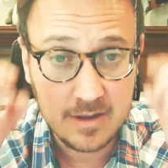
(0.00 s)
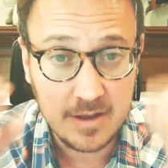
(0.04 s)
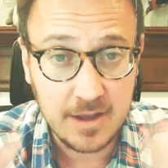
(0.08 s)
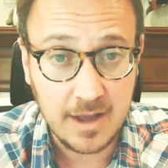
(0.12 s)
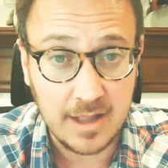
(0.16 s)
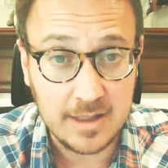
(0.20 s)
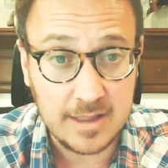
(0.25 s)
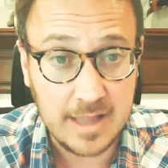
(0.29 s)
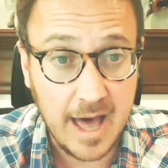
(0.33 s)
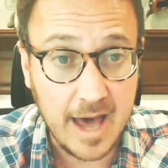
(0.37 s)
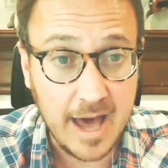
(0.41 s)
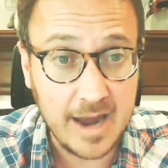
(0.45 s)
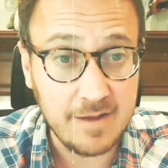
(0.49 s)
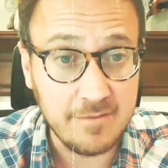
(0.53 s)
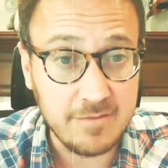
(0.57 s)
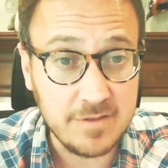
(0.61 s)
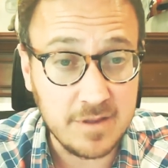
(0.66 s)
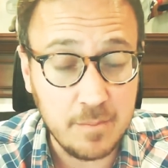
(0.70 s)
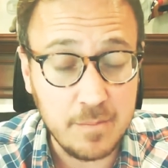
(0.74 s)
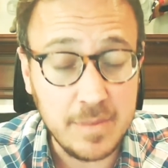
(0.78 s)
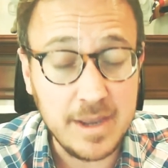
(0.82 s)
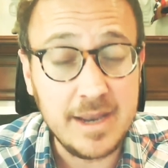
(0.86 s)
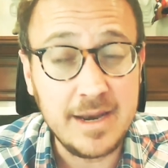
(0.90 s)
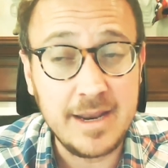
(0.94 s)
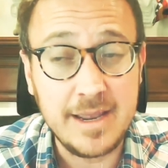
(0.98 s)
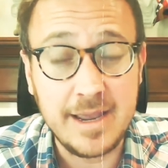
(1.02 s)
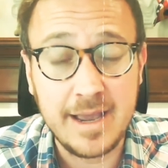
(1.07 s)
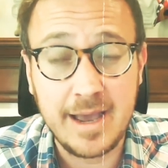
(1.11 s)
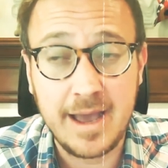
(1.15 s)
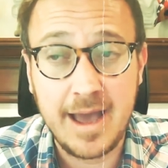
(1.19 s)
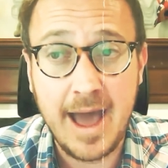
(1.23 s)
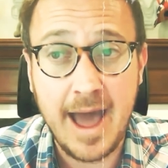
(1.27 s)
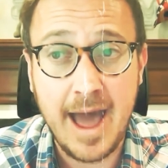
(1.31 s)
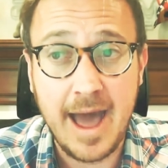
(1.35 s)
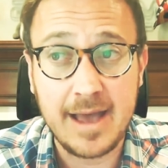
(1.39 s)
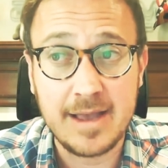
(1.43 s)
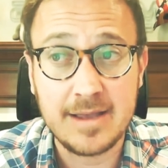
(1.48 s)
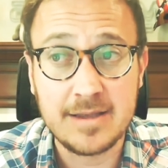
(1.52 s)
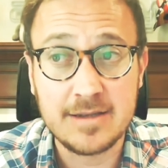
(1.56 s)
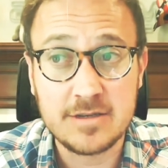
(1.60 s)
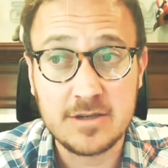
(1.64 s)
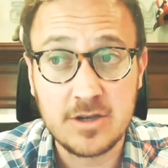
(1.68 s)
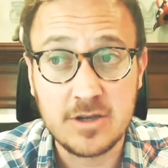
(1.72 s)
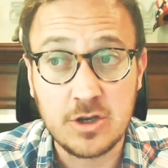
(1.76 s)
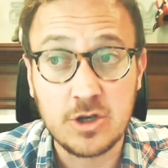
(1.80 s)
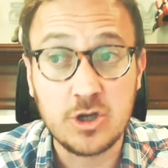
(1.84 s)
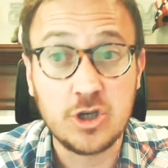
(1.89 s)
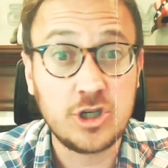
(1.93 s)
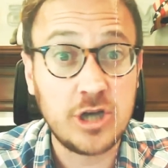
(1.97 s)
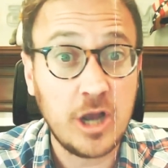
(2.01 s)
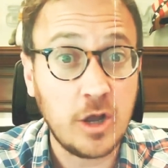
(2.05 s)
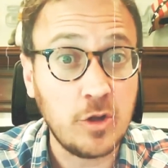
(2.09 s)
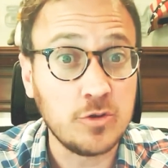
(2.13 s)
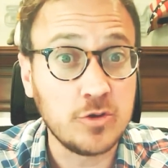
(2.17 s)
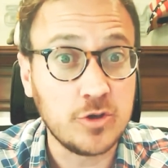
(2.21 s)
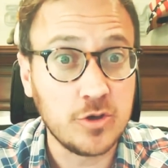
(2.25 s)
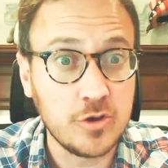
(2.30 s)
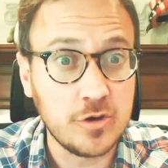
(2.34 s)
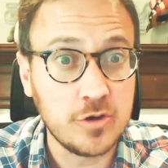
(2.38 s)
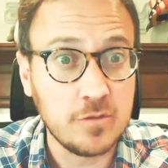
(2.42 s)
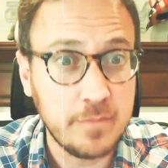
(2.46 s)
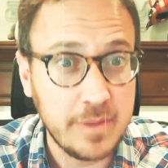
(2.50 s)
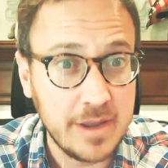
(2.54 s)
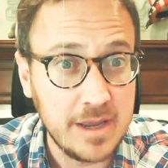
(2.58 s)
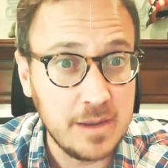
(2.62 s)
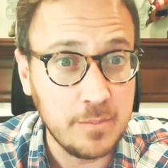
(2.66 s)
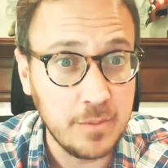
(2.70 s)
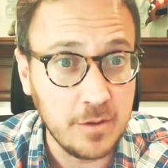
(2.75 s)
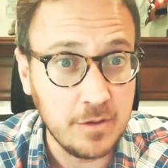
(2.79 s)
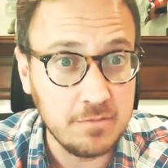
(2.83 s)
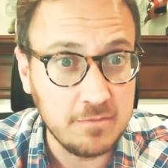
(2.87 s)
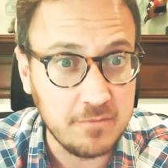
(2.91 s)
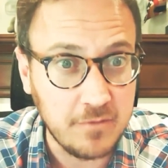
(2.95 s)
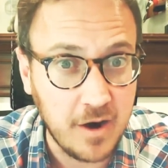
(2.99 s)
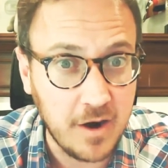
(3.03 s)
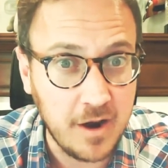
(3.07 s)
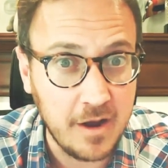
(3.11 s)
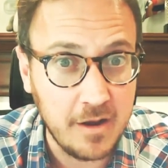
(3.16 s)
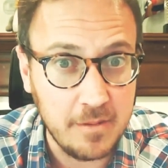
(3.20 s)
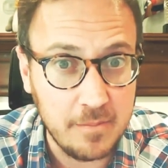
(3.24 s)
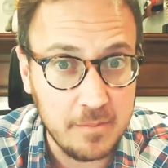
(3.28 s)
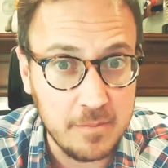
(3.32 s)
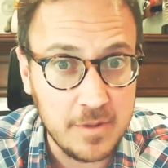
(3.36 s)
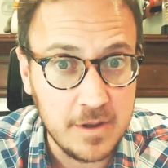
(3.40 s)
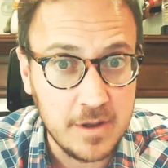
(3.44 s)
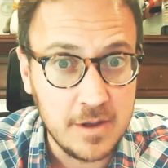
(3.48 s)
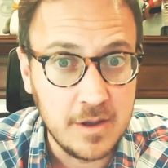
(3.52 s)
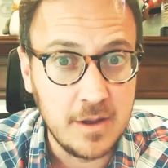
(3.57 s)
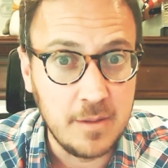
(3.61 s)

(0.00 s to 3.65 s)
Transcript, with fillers: a lot of the media has sheltered people from.